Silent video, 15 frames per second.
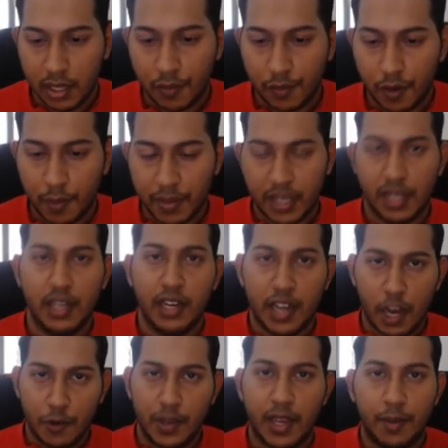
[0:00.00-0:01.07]
From here,
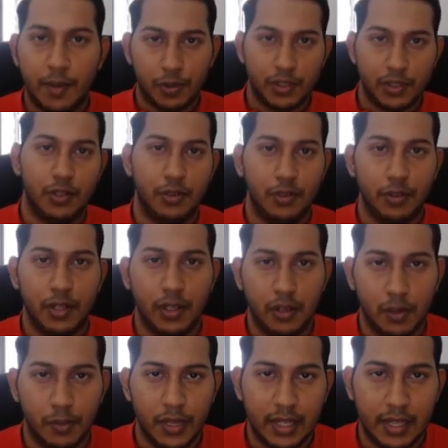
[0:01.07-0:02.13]
now you can proceed to do the
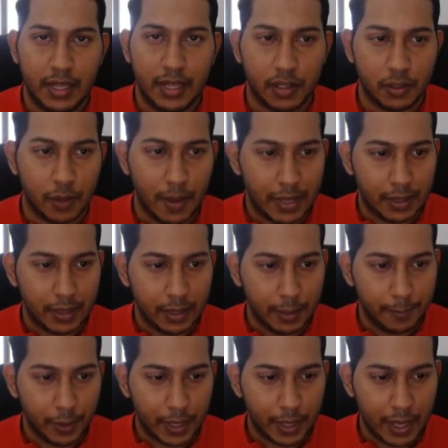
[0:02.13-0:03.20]
completing the square method.
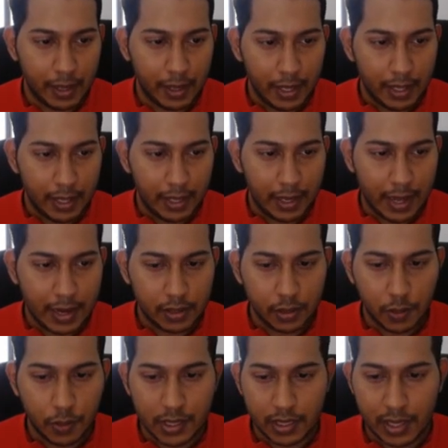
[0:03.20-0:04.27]
Okay, let us
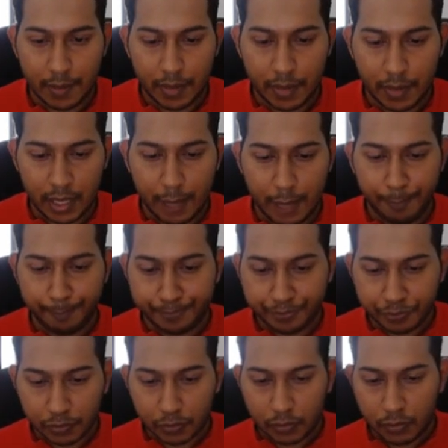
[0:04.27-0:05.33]
do it step by step.
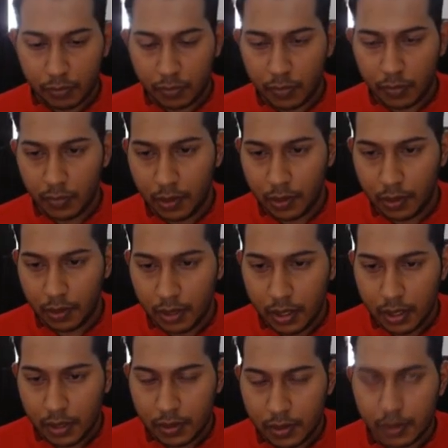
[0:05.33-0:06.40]

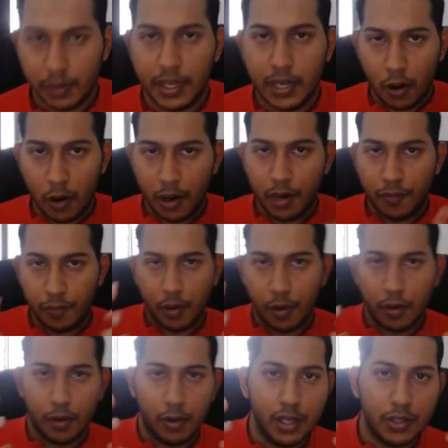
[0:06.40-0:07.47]
So in order
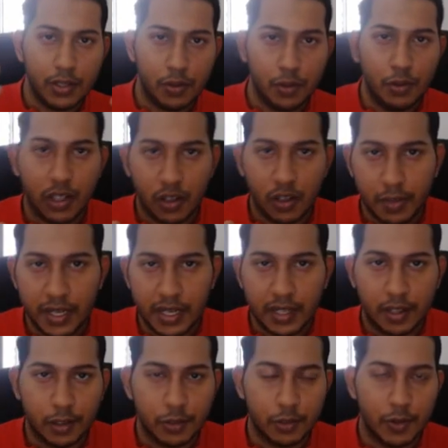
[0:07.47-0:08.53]
for us to do the completing
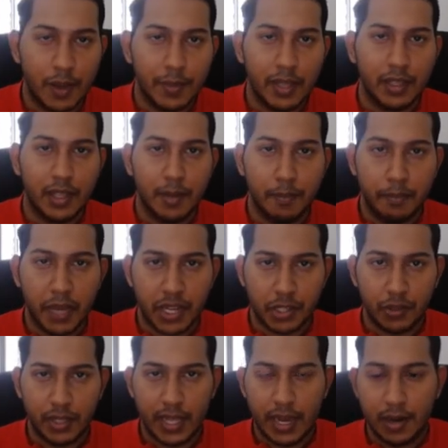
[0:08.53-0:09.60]
the square method, make
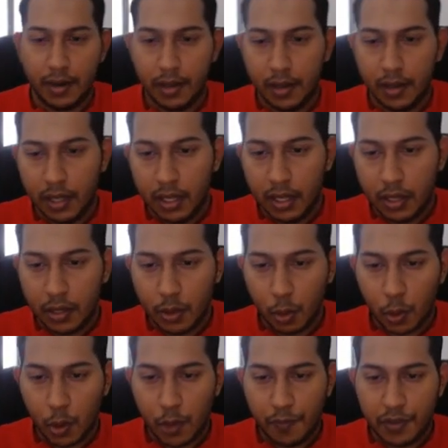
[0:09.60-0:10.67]
sure that your
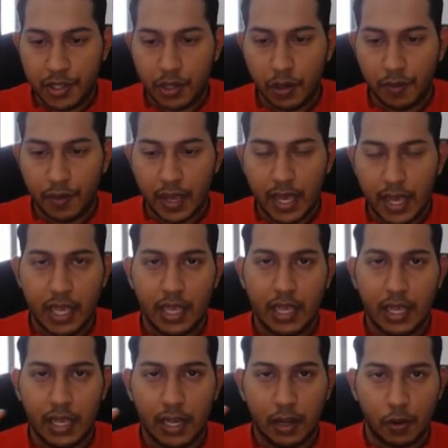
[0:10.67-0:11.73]
coefficient of a
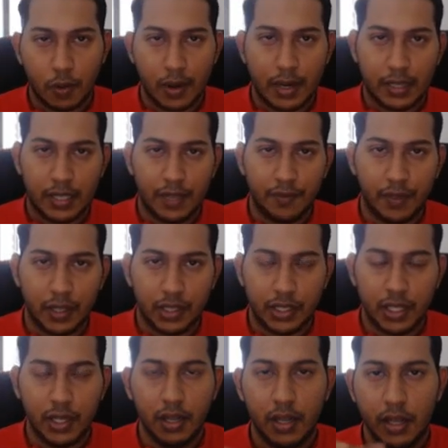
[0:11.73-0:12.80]
in a quadratic
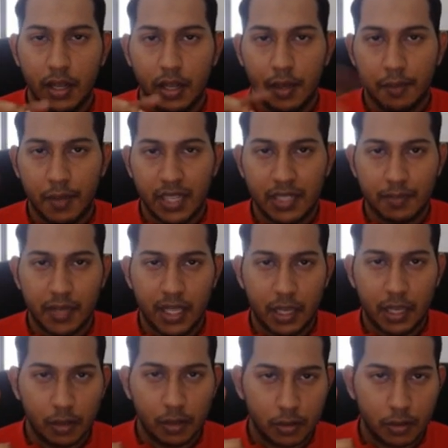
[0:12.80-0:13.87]
function must be
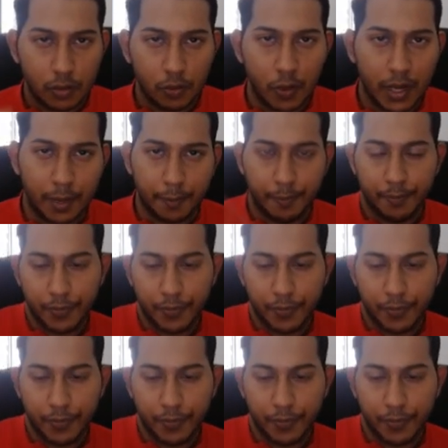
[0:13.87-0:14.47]
equals to 1.